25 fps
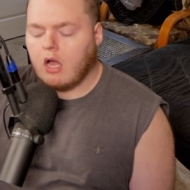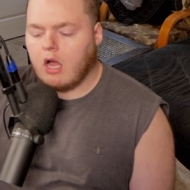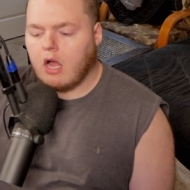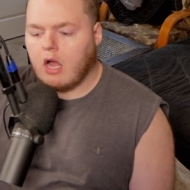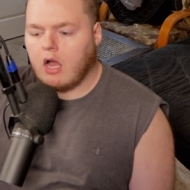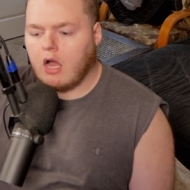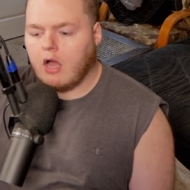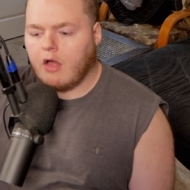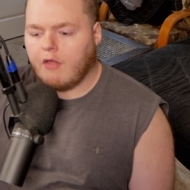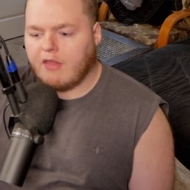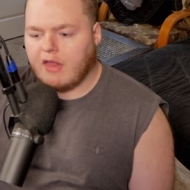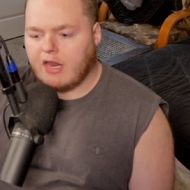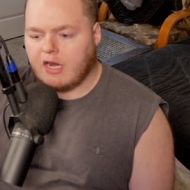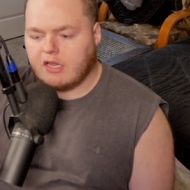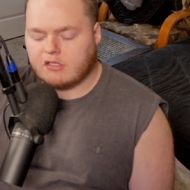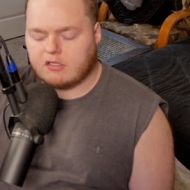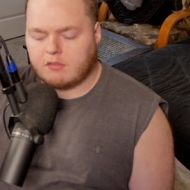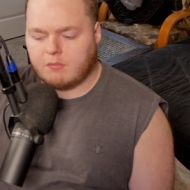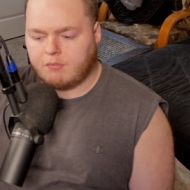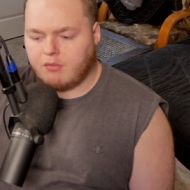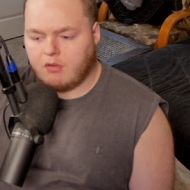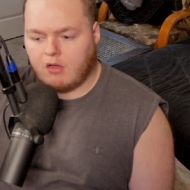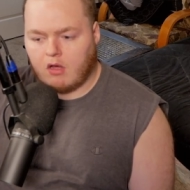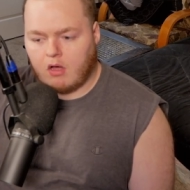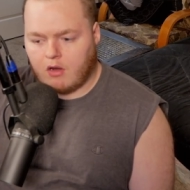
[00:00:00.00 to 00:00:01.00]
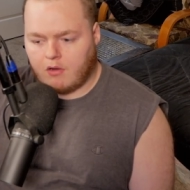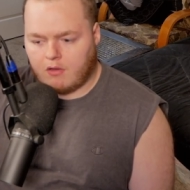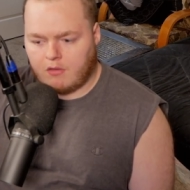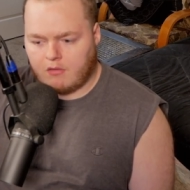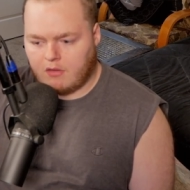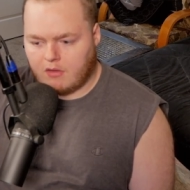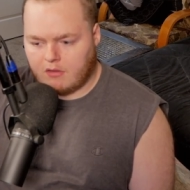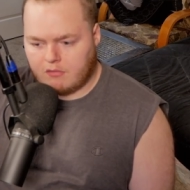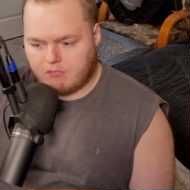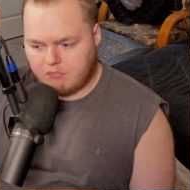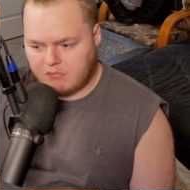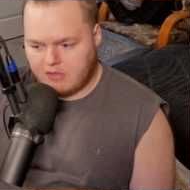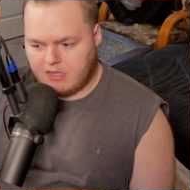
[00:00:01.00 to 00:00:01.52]
uh, that is on
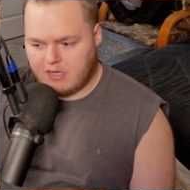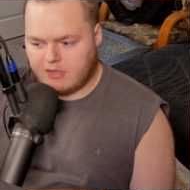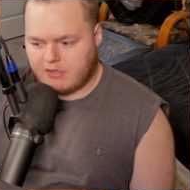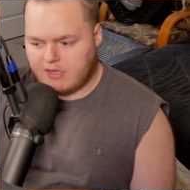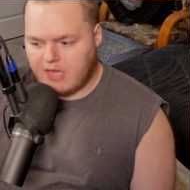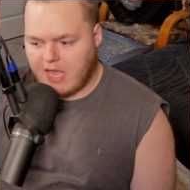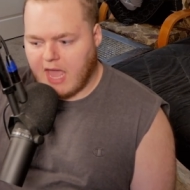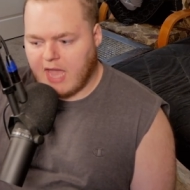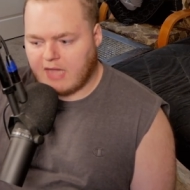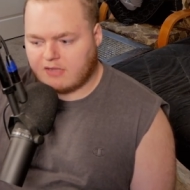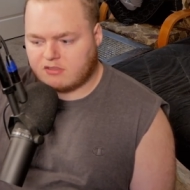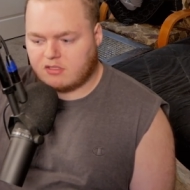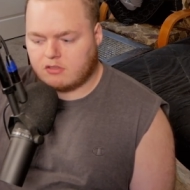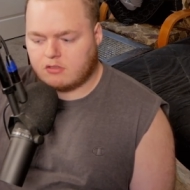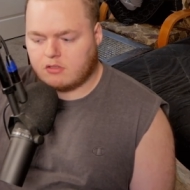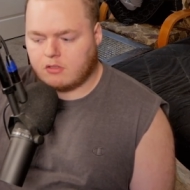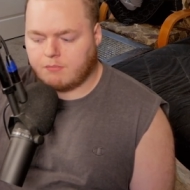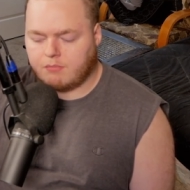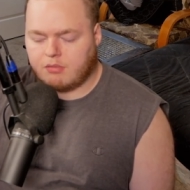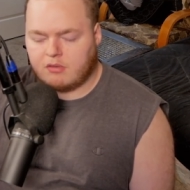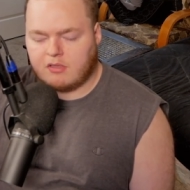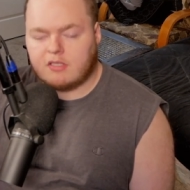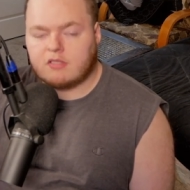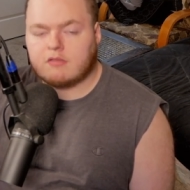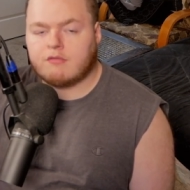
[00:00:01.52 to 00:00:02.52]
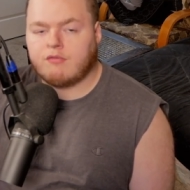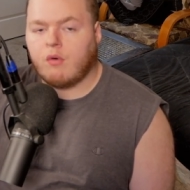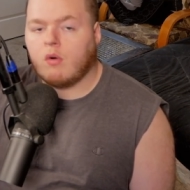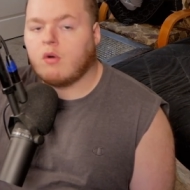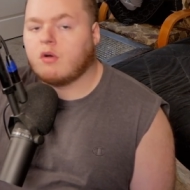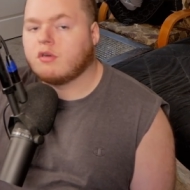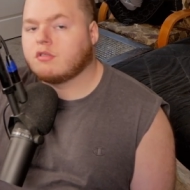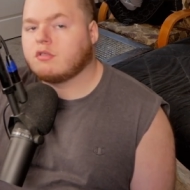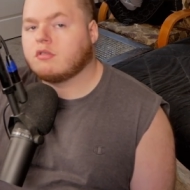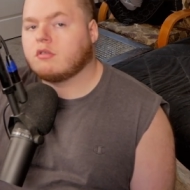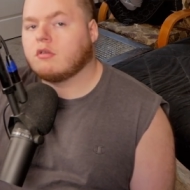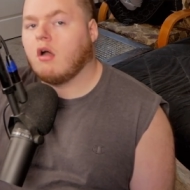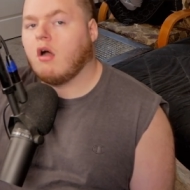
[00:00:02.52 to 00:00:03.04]
uh, that acts as the police
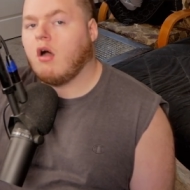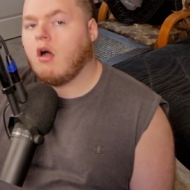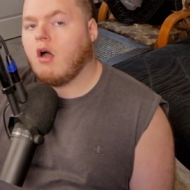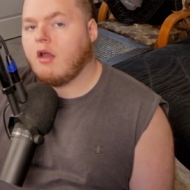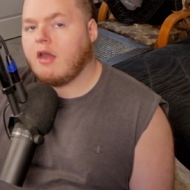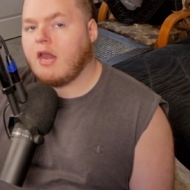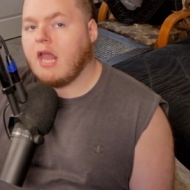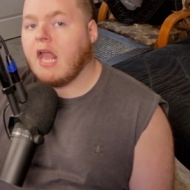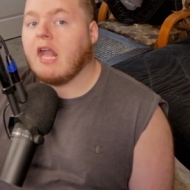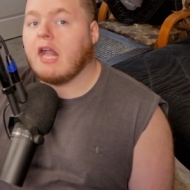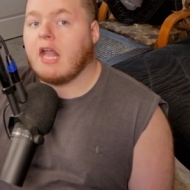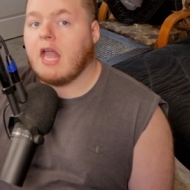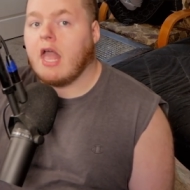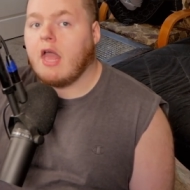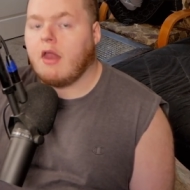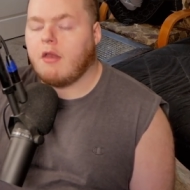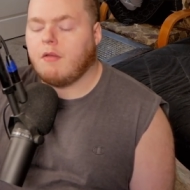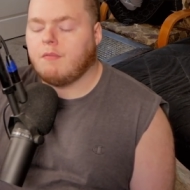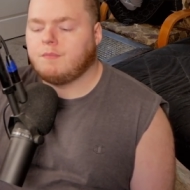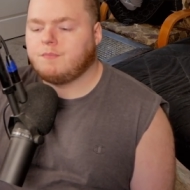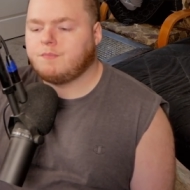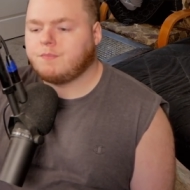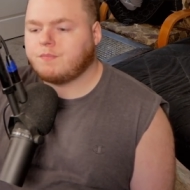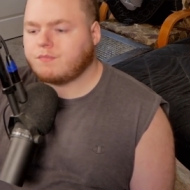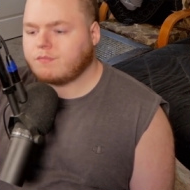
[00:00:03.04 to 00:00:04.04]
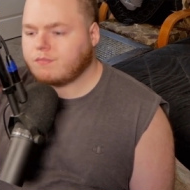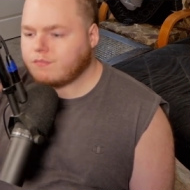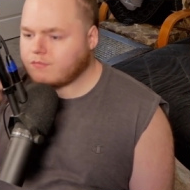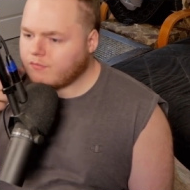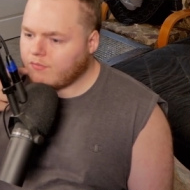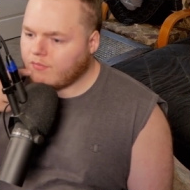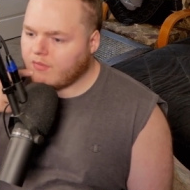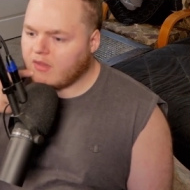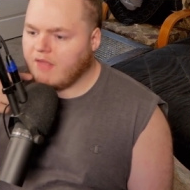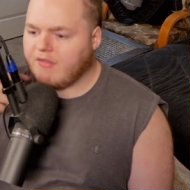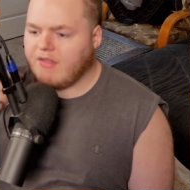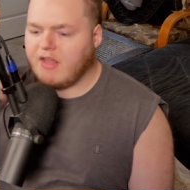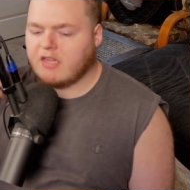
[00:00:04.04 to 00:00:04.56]
force on Egghead,
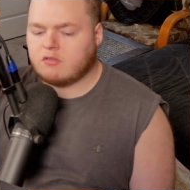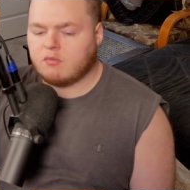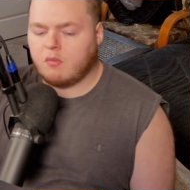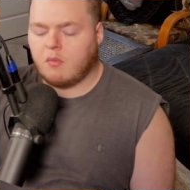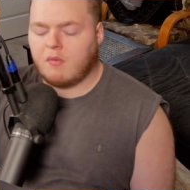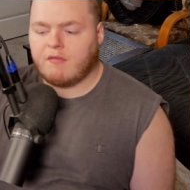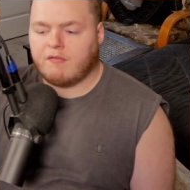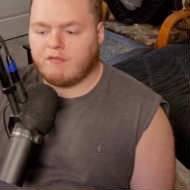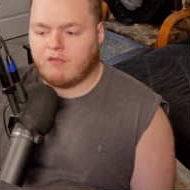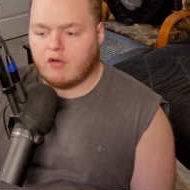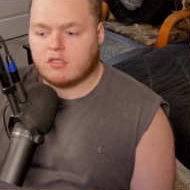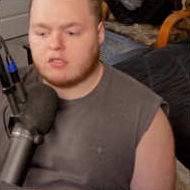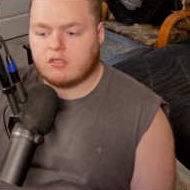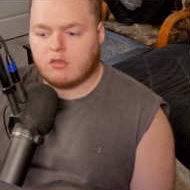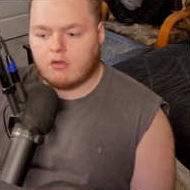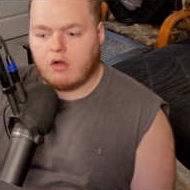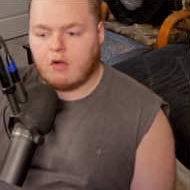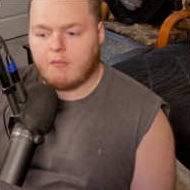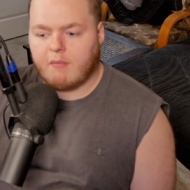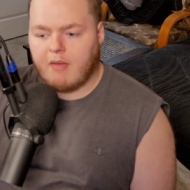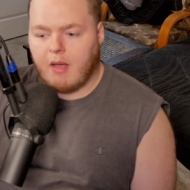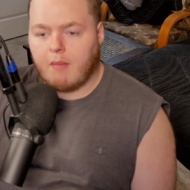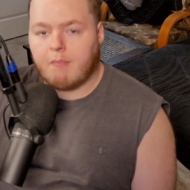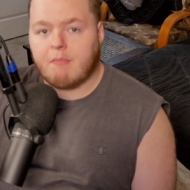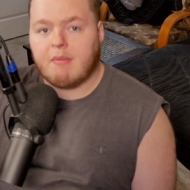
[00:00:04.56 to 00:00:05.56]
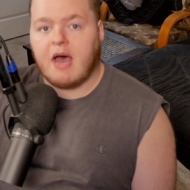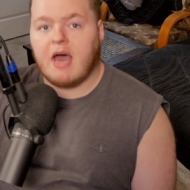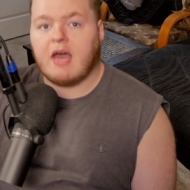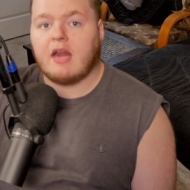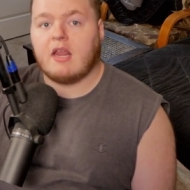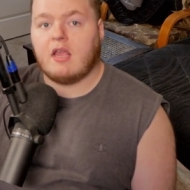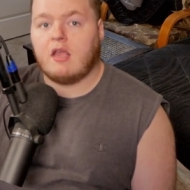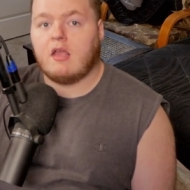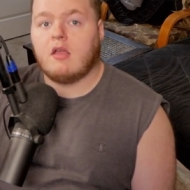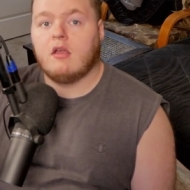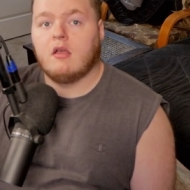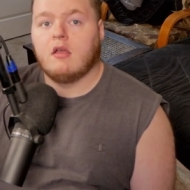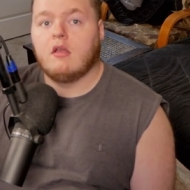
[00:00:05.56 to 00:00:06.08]
and that's when we first learn about
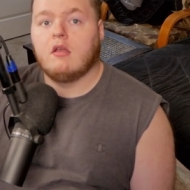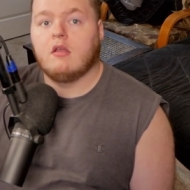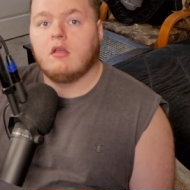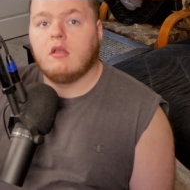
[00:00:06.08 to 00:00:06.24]
Bonnie.